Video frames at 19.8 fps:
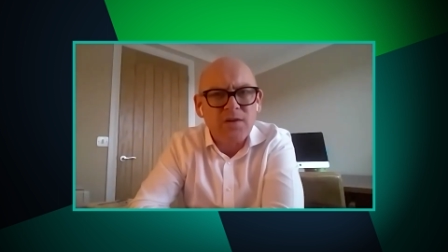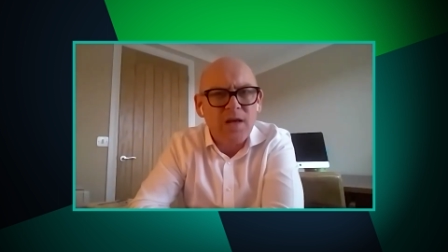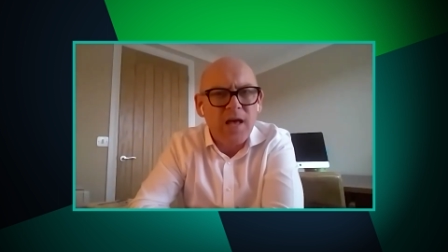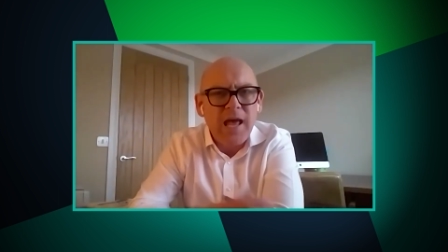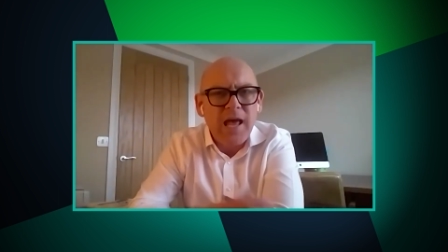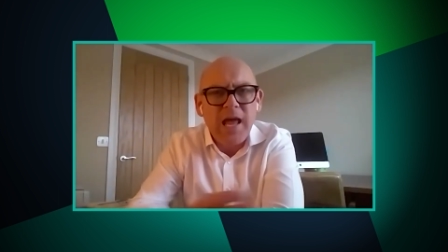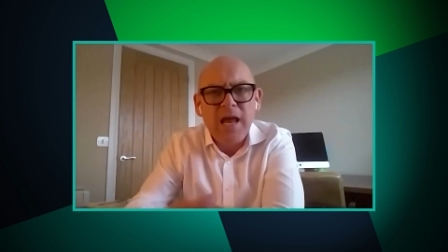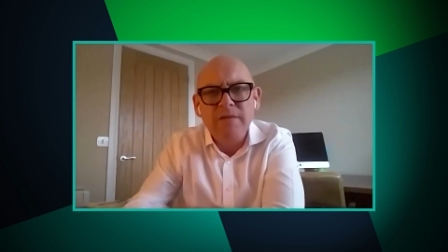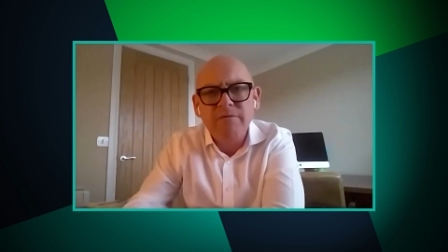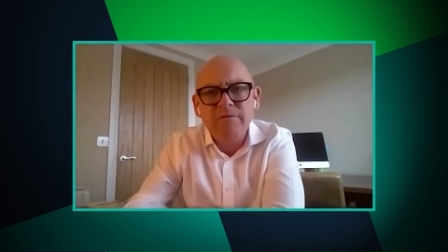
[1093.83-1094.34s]
So
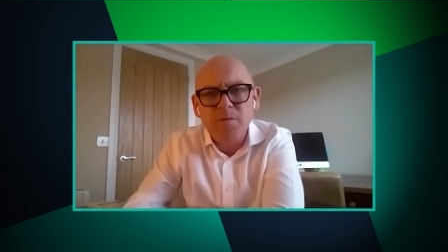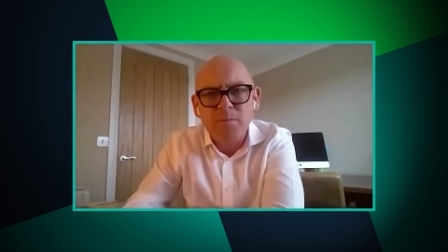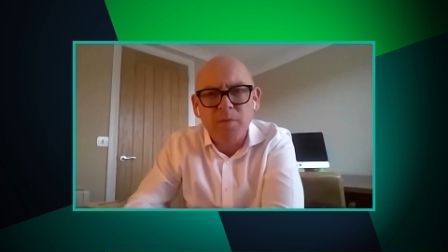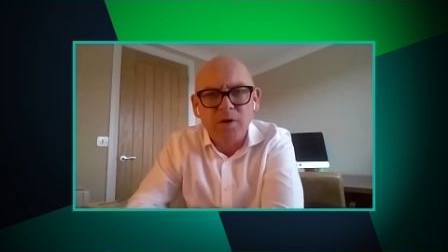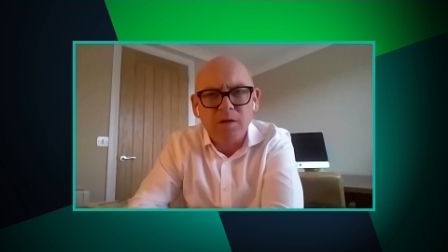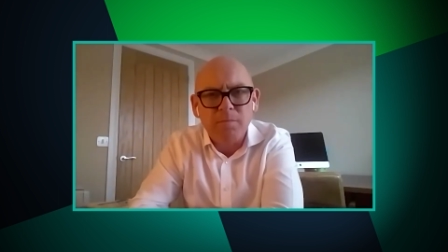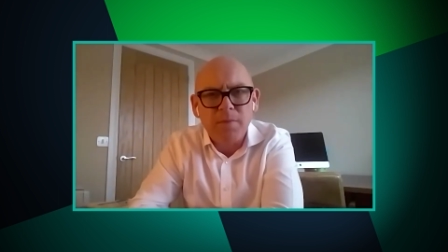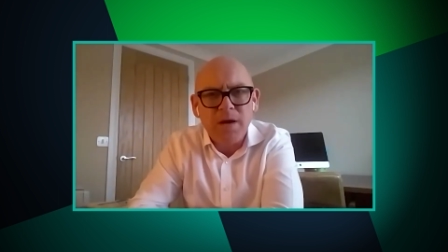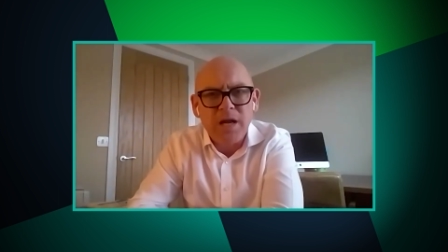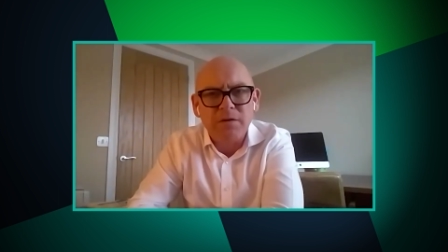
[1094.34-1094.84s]

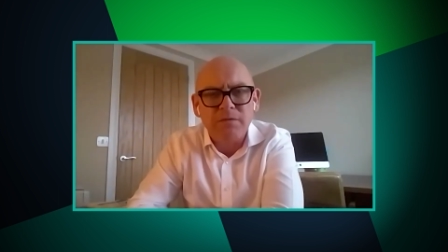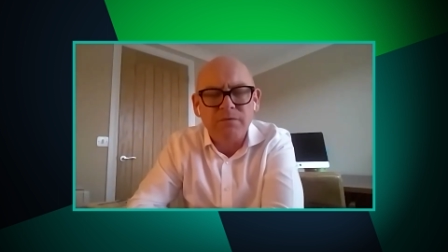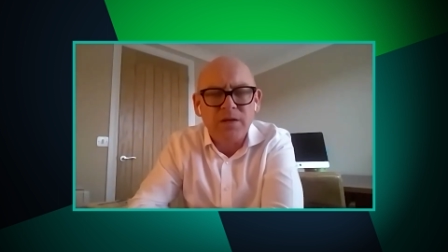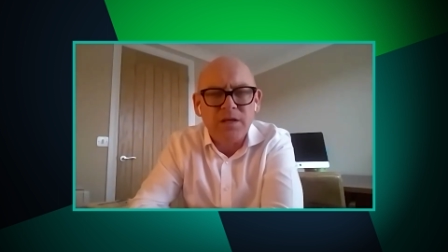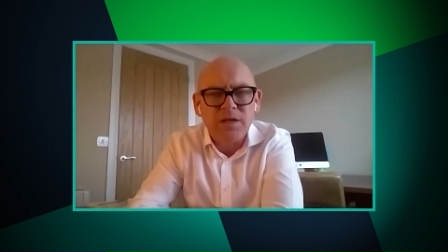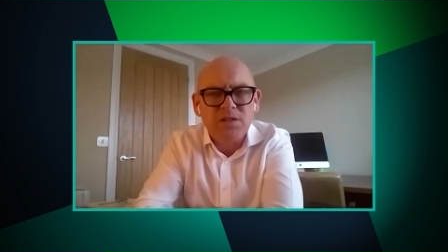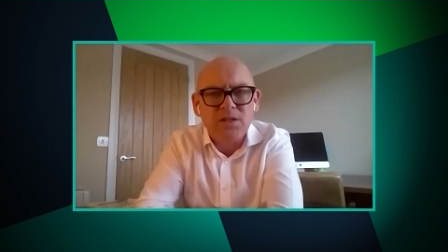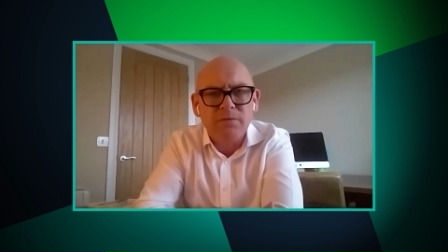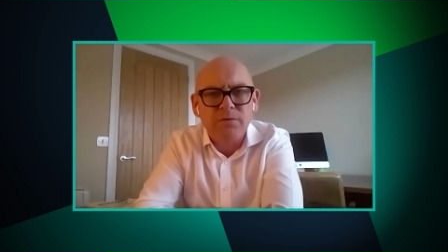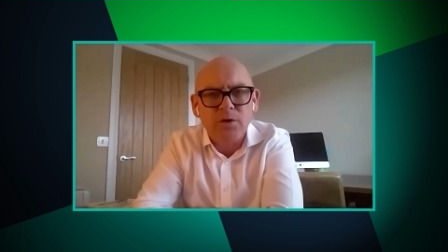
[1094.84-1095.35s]
everybody
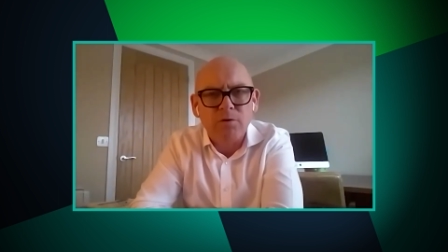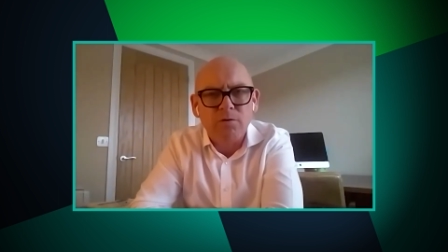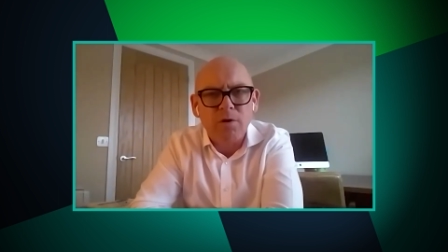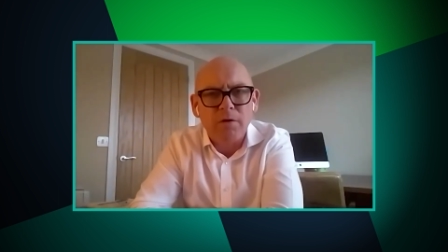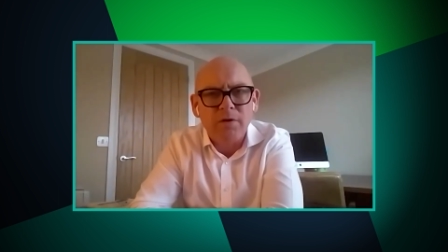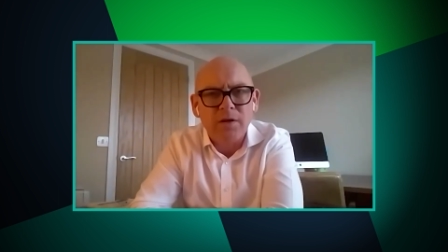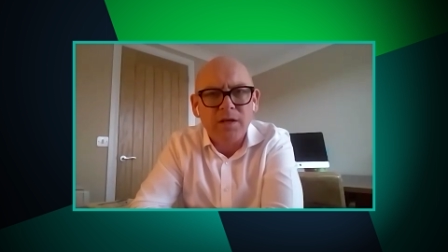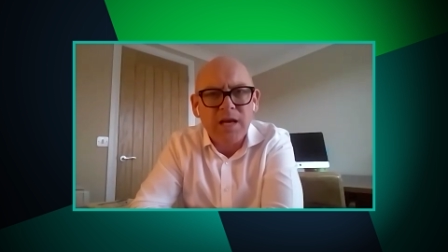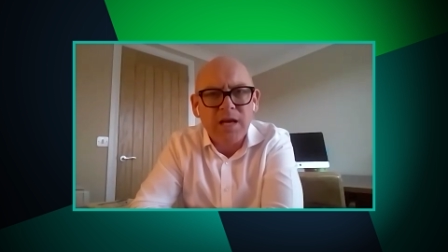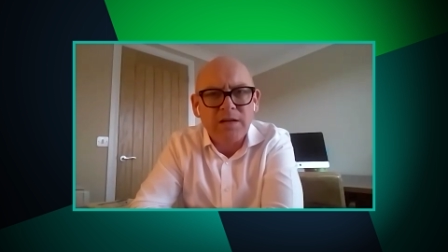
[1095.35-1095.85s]
benefits if you
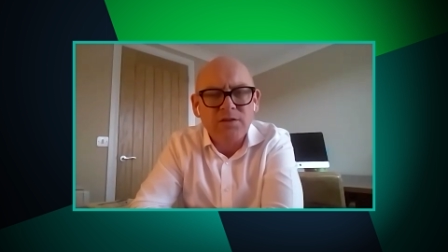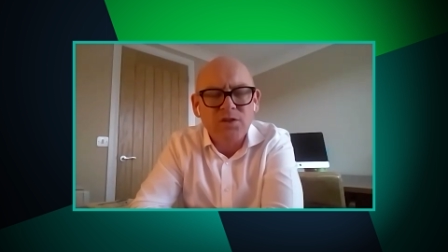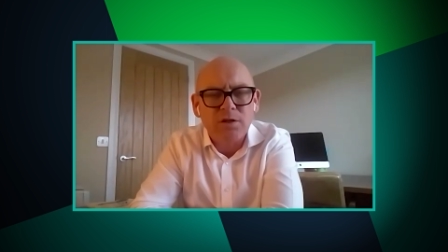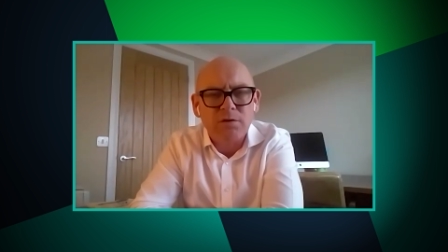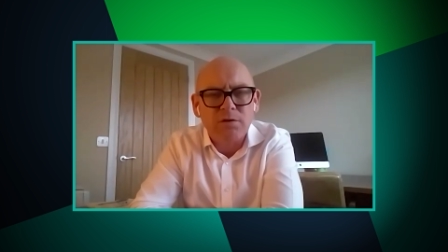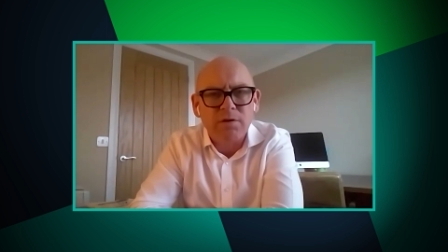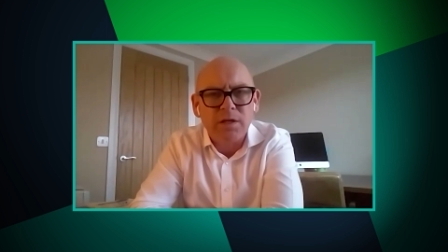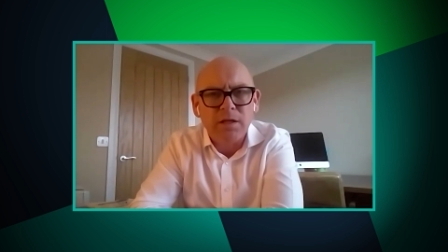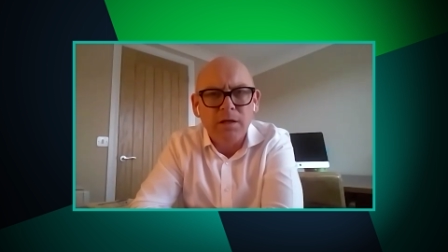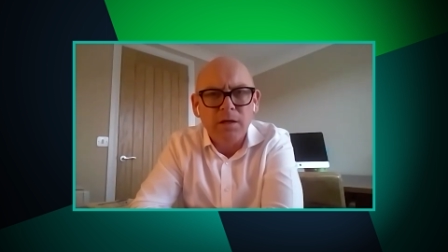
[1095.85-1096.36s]
grow the
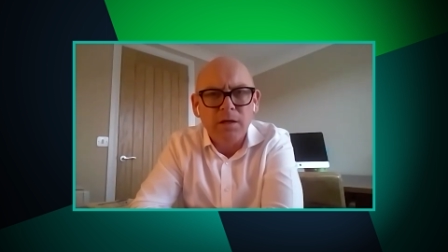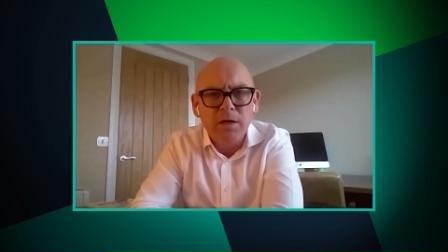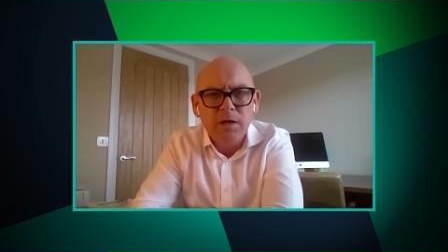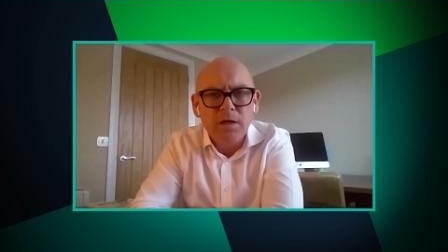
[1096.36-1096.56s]
category.